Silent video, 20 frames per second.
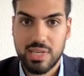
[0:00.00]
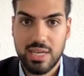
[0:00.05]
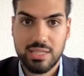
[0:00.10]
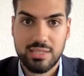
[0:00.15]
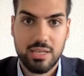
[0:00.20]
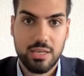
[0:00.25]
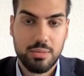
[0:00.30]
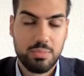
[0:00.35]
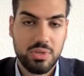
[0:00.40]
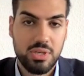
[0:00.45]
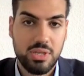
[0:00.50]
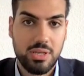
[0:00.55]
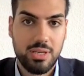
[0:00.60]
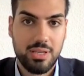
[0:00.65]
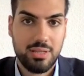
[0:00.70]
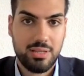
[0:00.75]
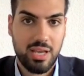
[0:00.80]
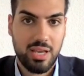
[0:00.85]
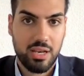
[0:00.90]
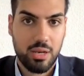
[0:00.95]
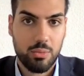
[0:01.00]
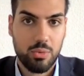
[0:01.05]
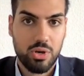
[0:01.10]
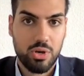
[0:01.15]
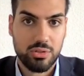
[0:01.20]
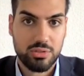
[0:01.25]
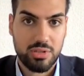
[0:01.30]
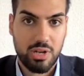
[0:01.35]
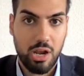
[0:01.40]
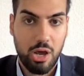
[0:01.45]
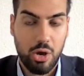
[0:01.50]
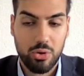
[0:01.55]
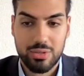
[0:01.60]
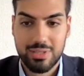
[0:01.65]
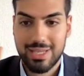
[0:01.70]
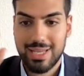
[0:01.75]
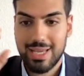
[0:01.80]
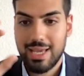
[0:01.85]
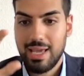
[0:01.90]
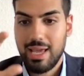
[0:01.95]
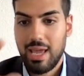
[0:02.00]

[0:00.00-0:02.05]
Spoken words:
SAP Data Warehouse Cloud.